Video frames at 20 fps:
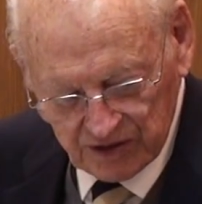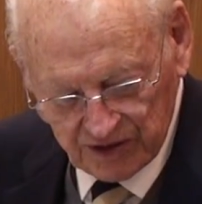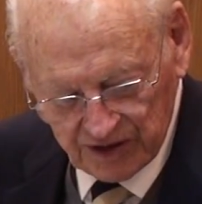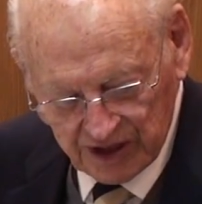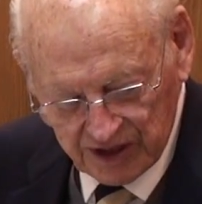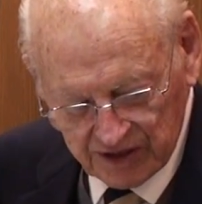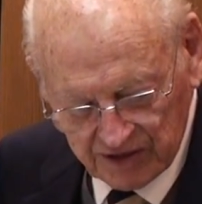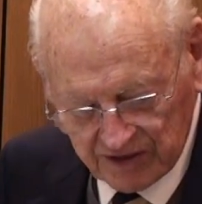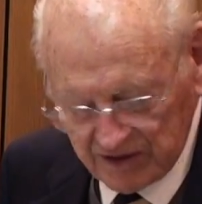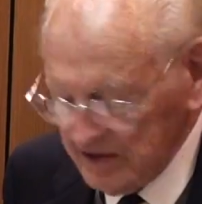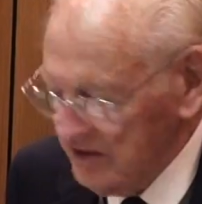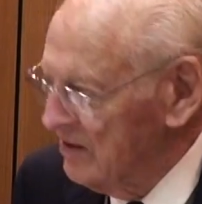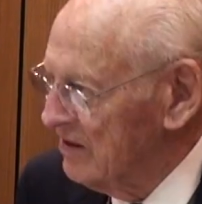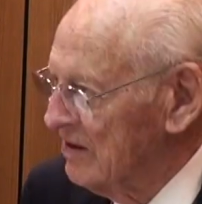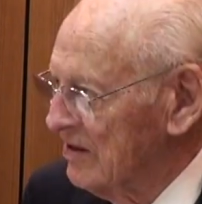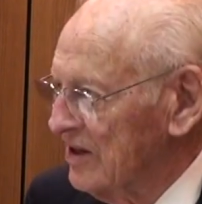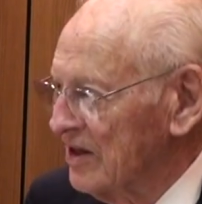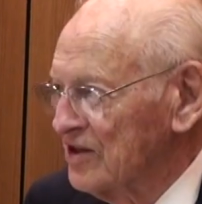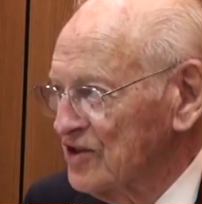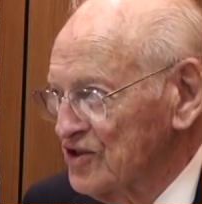then
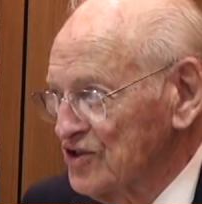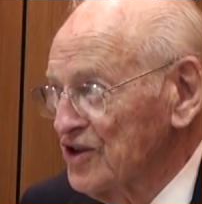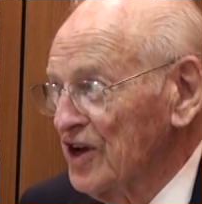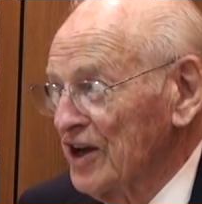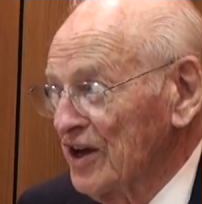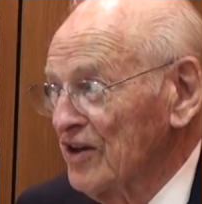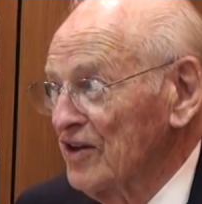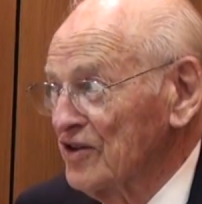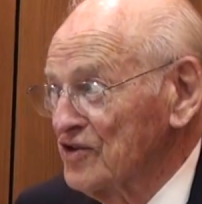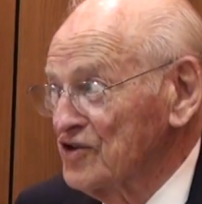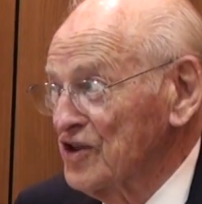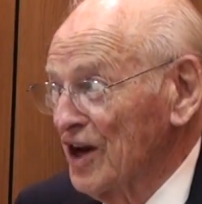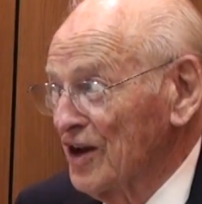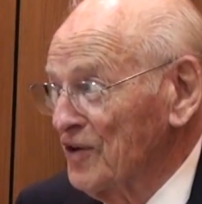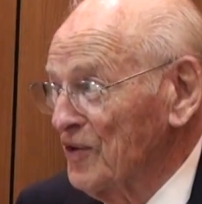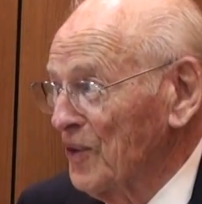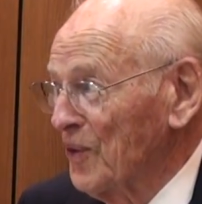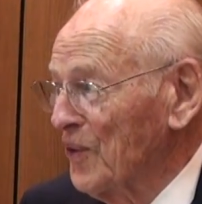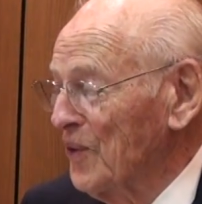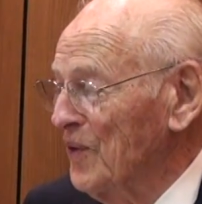didn't stay in the
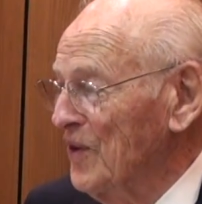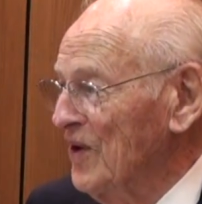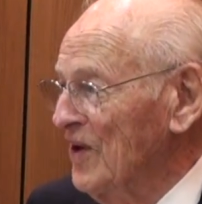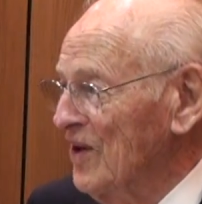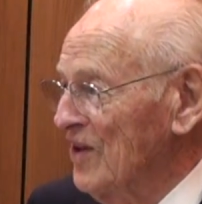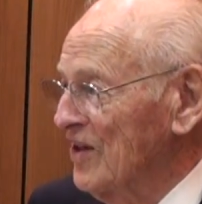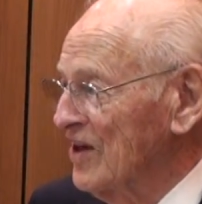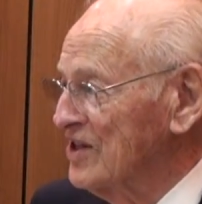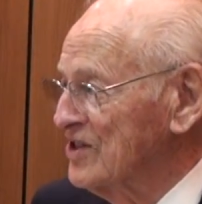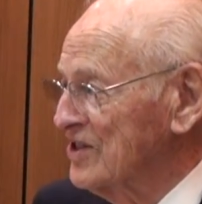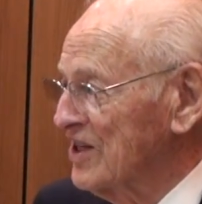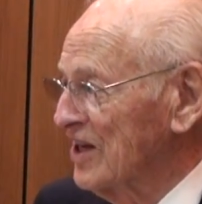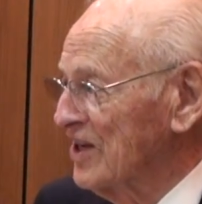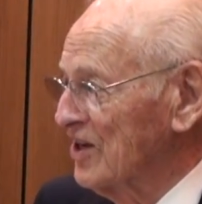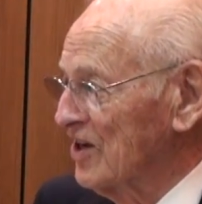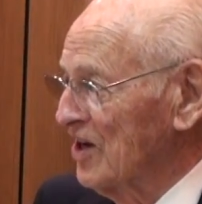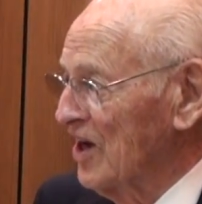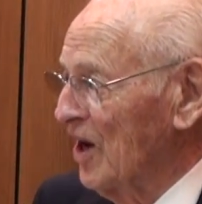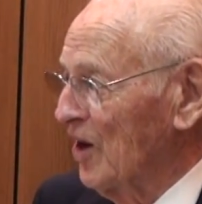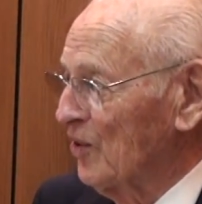chateau. They stayed
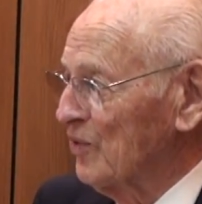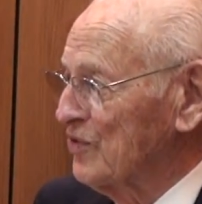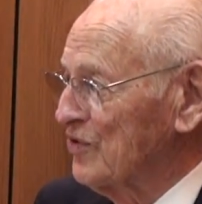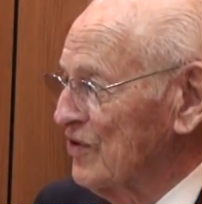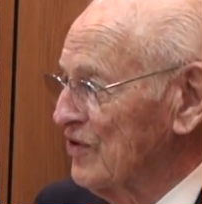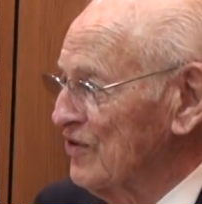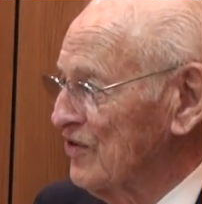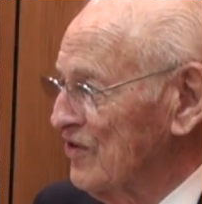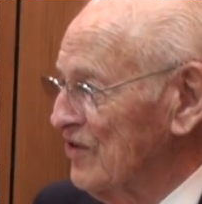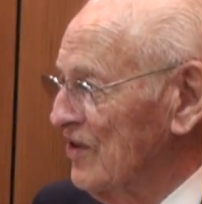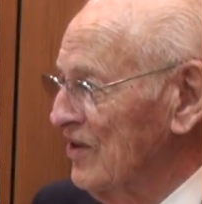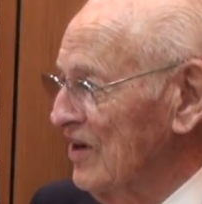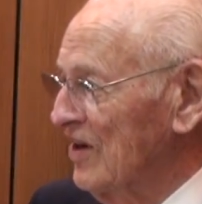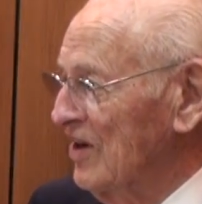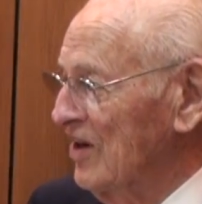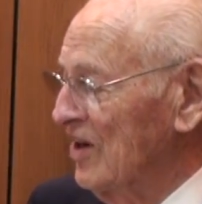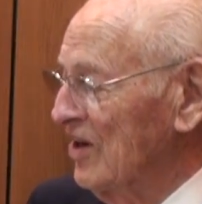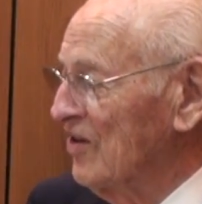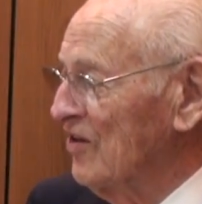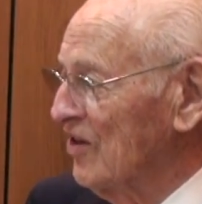in houses
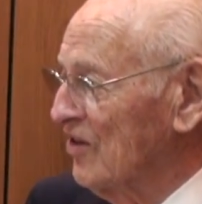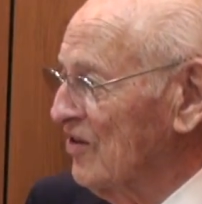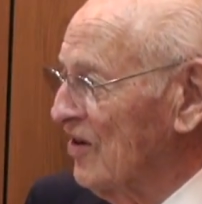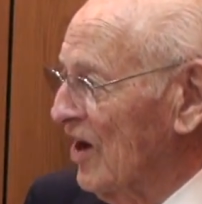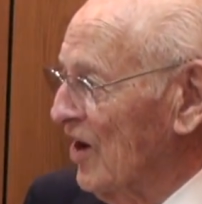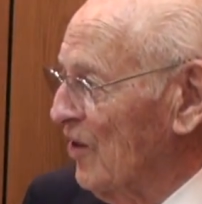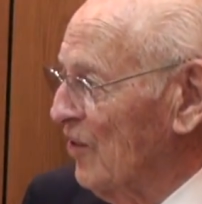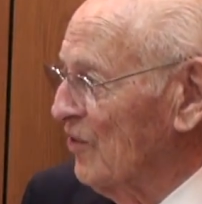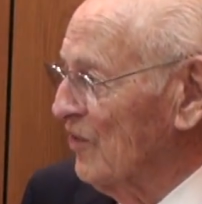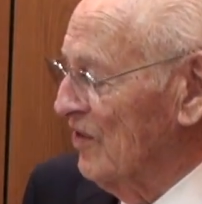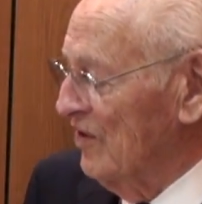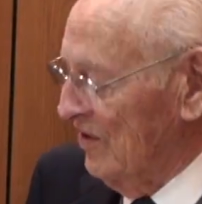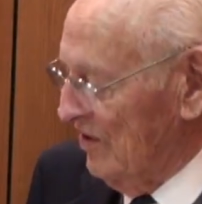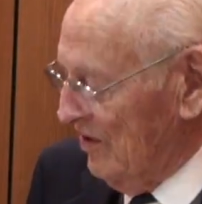in the town